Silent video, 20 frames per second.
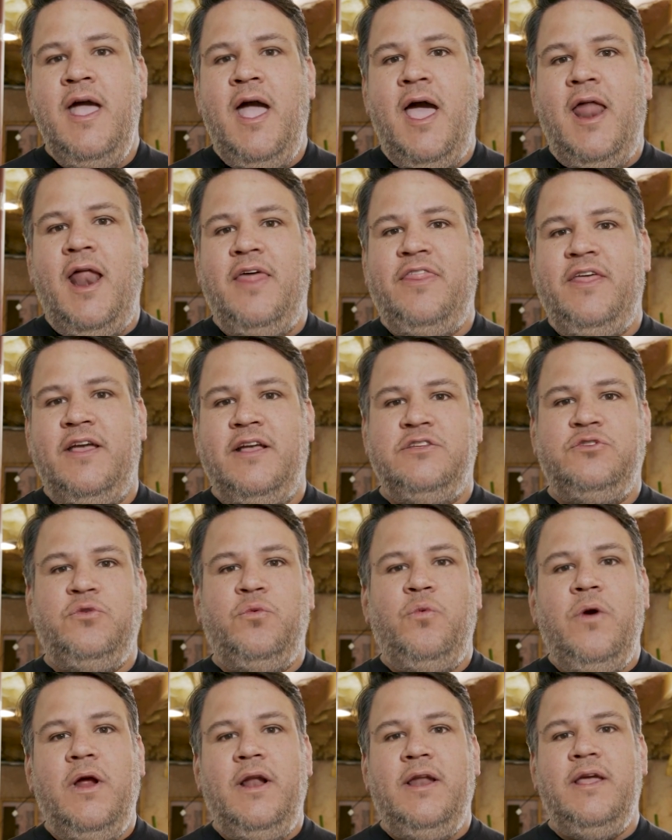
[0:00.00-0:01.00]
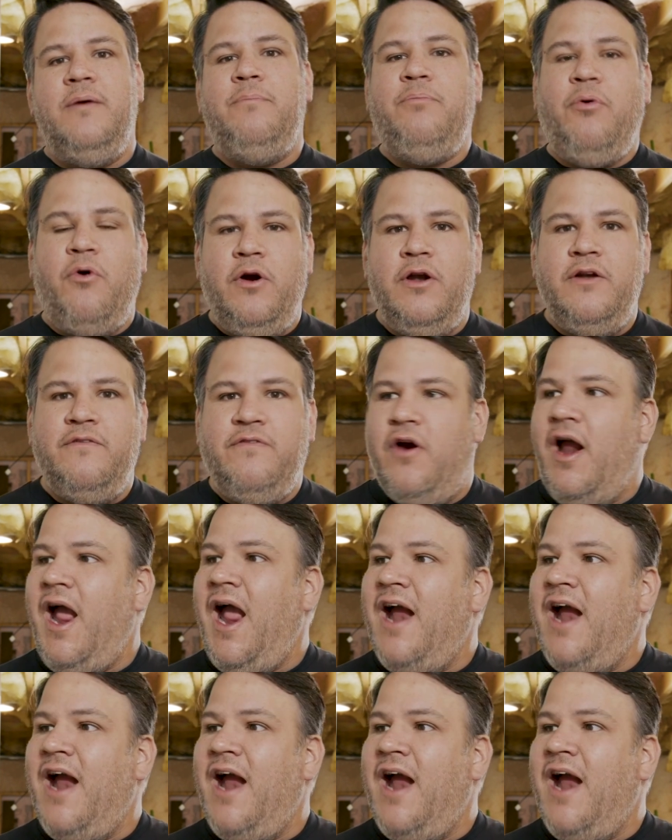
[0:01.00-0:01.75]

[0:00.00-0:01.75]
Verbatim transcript: and I think it's really important for